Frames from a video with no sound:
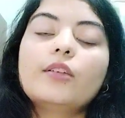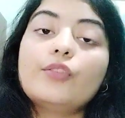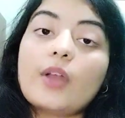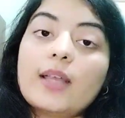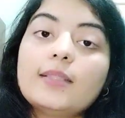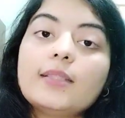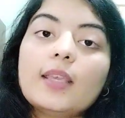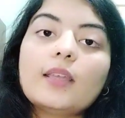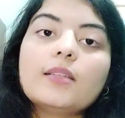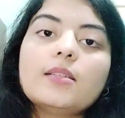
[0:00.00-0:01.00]

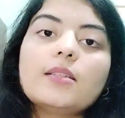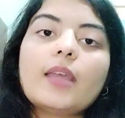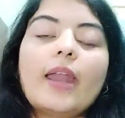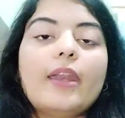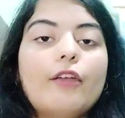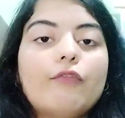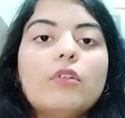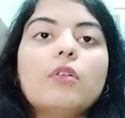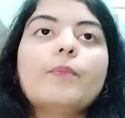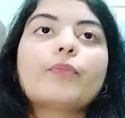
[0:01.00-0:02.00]
transient, and
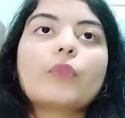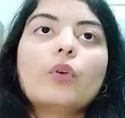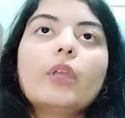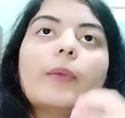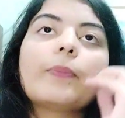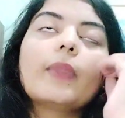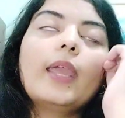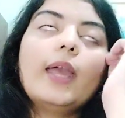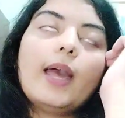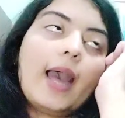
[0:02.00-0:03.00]
never. Okay,
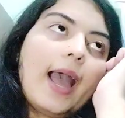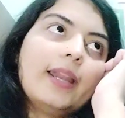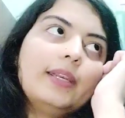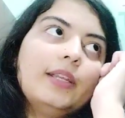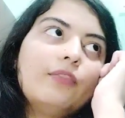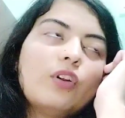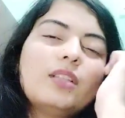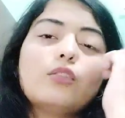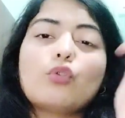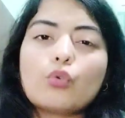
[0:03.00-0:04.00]
and what
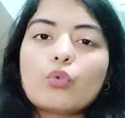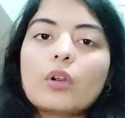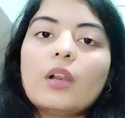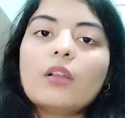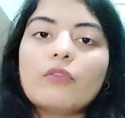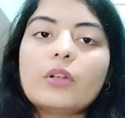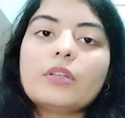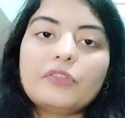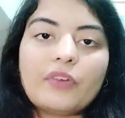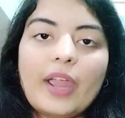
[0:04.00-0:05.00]
is rural urban
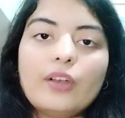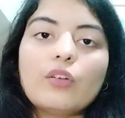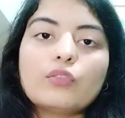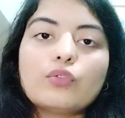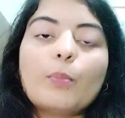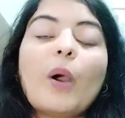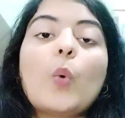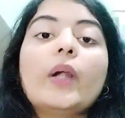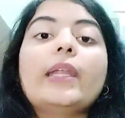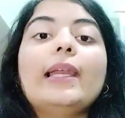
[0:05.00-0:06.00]
divide, also
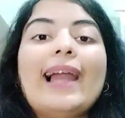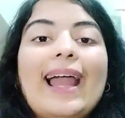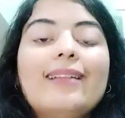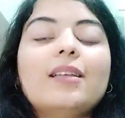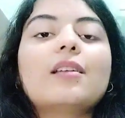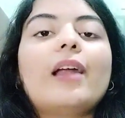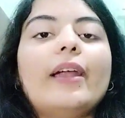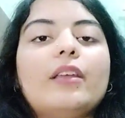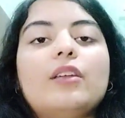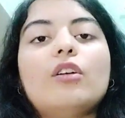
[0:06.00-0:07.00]
poverty line, the
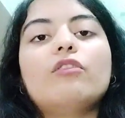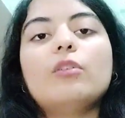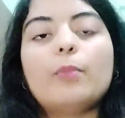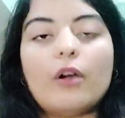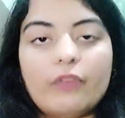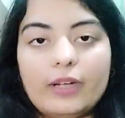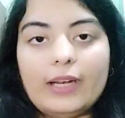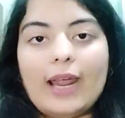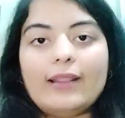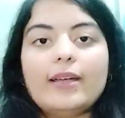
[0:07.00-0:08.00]
criteria of the poverty
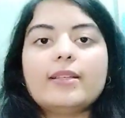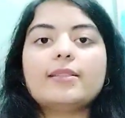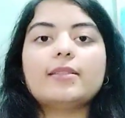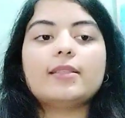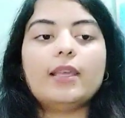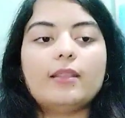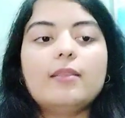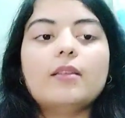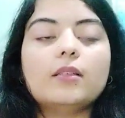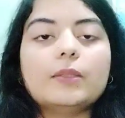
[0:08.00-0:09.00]
line that is
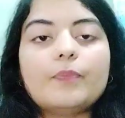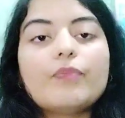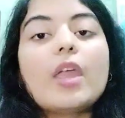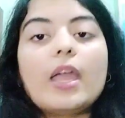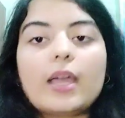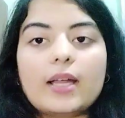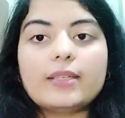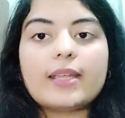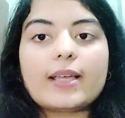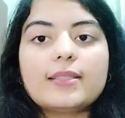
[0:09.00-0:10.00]
in the
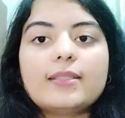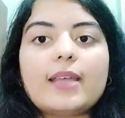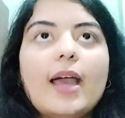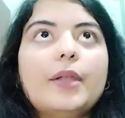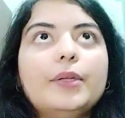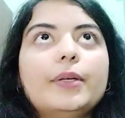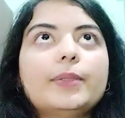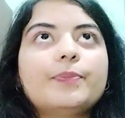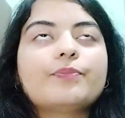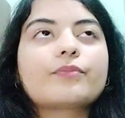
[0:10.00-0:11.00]
context.
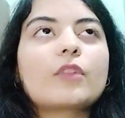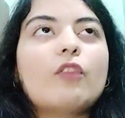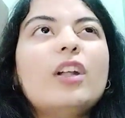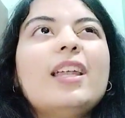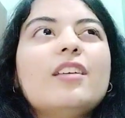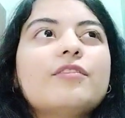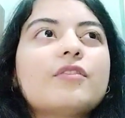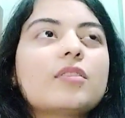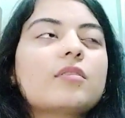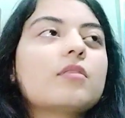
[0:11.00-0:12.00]
And what left,